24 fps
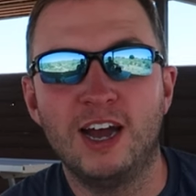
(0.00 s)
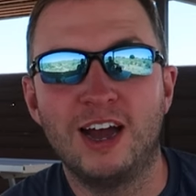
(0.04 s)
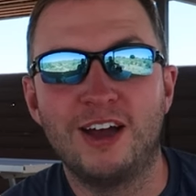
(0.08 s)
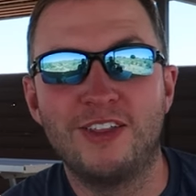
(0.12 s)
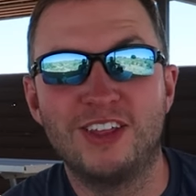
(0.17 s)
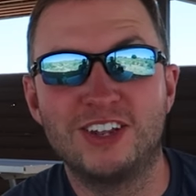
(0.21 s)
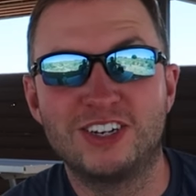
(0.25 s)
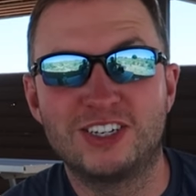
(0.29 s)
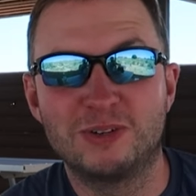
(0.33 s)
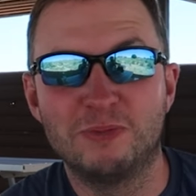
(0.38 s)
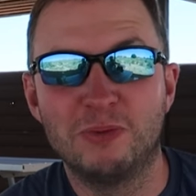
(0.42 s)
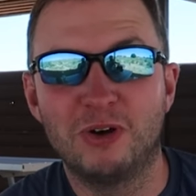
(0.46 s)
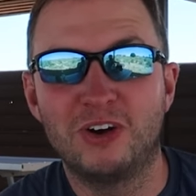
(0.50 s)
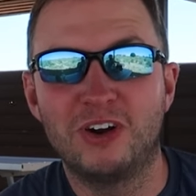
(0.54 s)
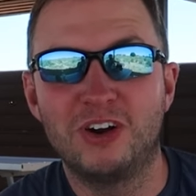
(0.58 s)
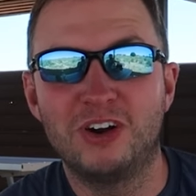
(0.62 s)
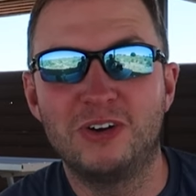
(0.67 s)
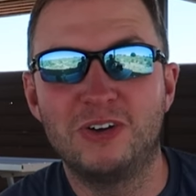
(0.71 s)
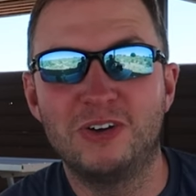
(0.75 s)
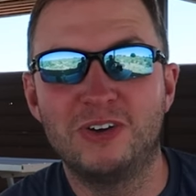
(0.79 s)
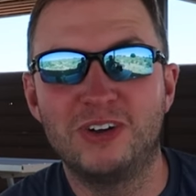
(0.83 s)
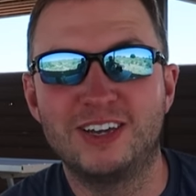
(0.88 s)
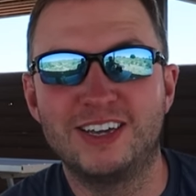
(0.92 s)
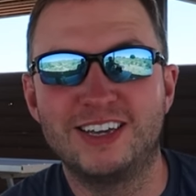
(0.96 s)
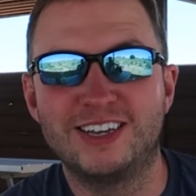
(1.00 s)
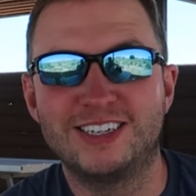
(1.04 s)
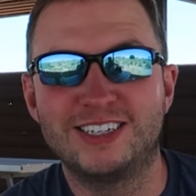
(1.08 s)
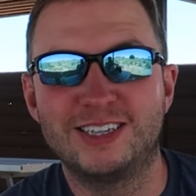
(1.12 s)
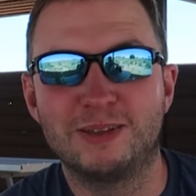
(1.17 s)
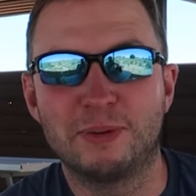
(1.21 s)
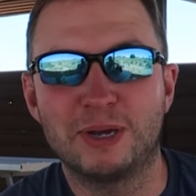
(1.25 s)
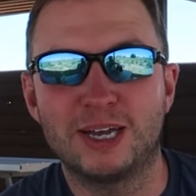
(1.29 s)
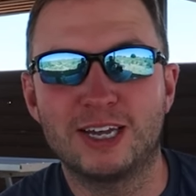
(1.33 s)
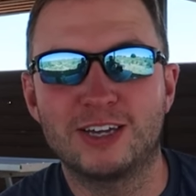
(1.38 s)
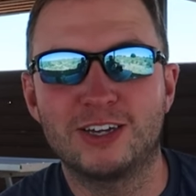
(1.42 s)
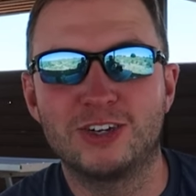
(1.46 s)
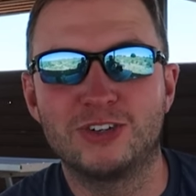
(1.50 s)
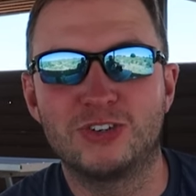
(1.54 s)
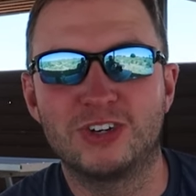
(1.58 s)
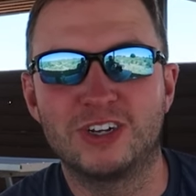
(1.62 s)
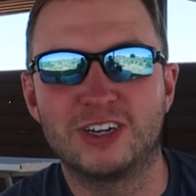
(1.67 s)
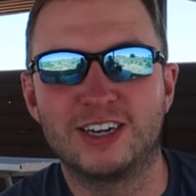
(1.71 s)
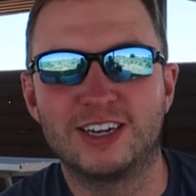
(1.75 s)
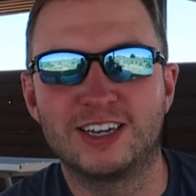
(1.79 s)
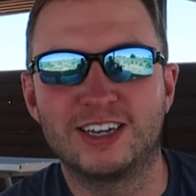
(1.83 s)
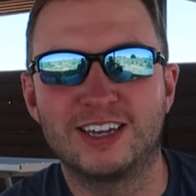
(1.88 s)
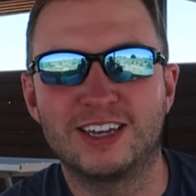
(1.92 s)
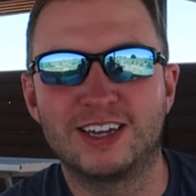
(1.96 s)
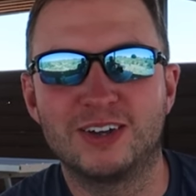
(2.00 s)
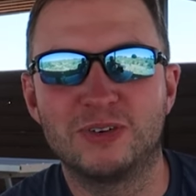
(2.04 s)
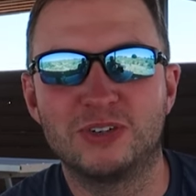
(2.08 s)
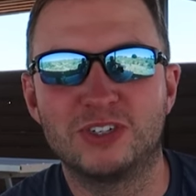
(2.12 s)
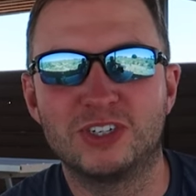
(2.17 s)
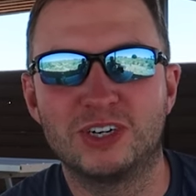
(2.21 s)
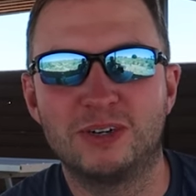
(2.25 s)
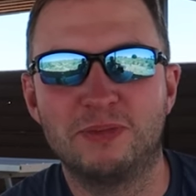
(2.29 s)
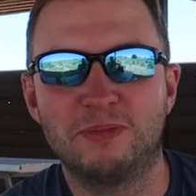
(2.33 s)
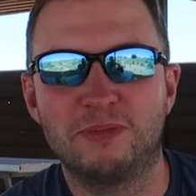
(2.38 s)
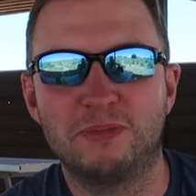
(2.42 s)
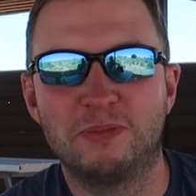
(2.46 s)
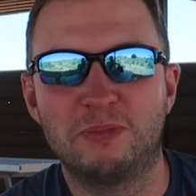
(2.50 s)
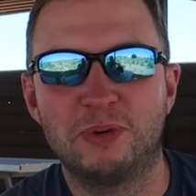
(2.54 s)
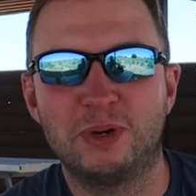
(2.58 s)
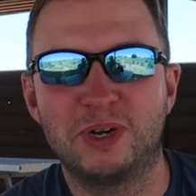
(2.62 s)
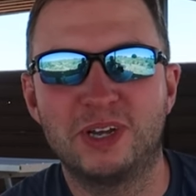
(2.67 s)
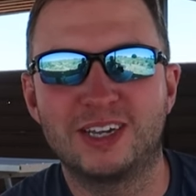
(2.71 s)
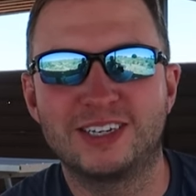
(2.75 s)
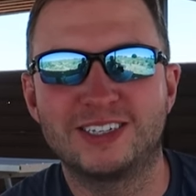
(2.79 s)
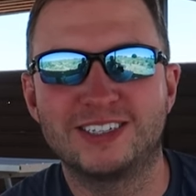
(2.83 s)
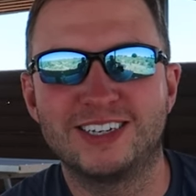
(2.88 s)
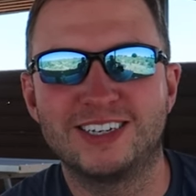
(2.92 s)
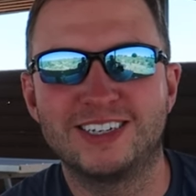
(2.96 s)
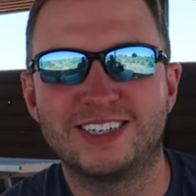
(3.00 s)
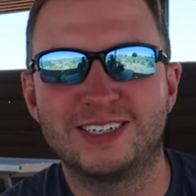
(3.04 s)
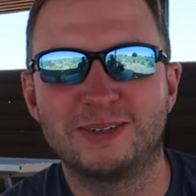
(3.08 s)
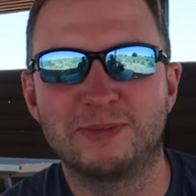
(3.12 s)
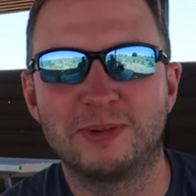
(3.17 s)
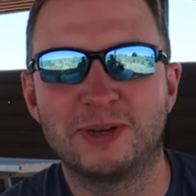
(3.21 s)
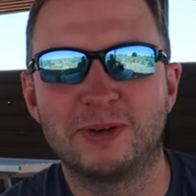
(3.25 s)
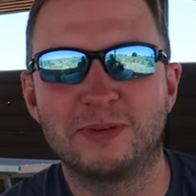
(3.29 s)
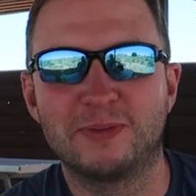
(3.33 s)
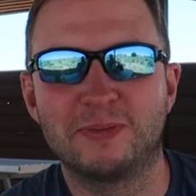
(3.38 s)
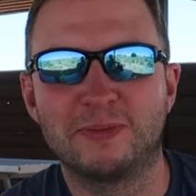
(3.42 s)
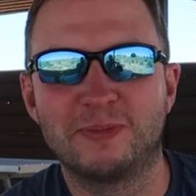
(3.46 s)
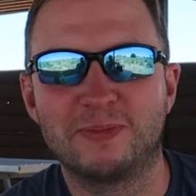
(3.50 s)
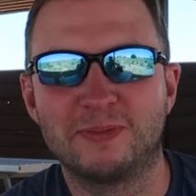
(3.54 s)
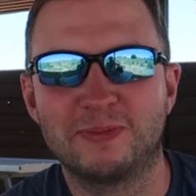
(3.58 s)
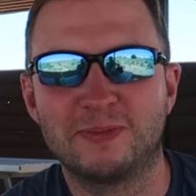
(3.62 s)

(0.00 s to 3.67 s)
And then tomorrow is the backcountry hiking, which I'm pretty excited about.